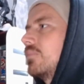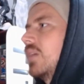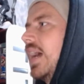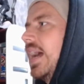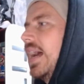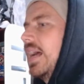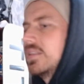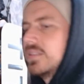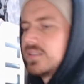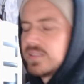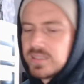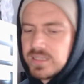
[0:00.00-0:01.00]
And
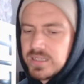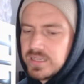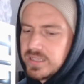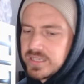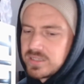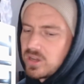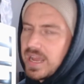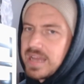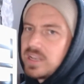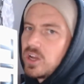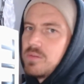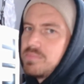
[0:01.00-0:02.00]
this guy had
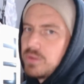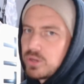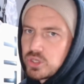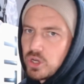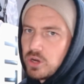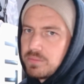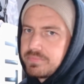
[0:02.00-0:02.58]
like a bookshop.